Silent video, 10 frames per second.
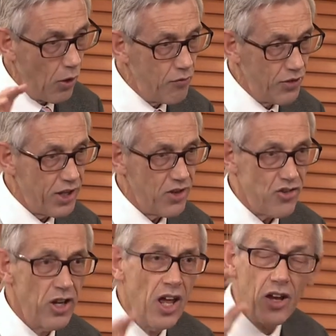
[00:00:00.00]
of the
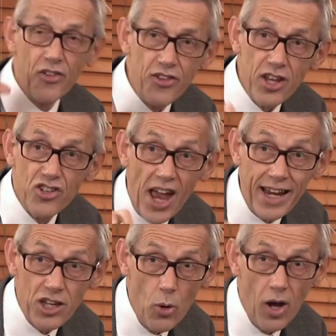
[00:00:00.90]
kitchen and see a
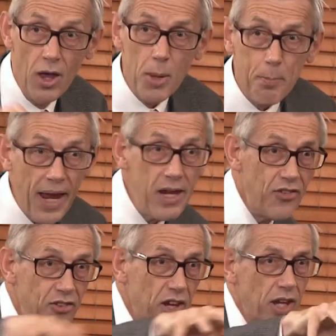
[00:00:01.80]
jaguar
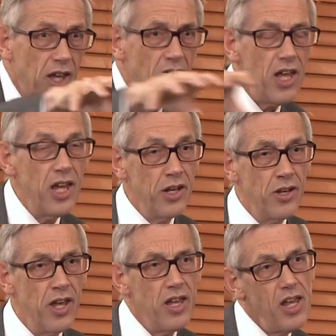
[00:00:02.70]
pacing
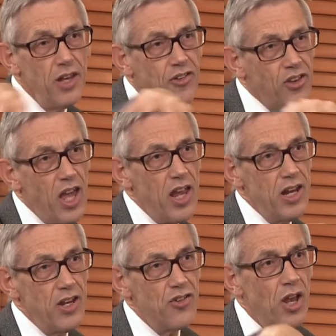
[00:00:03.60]
in its
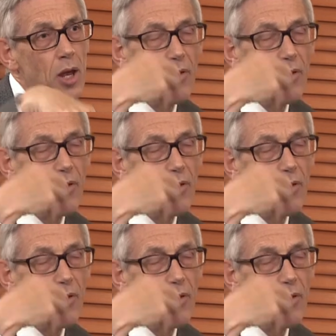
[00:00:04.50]
cage.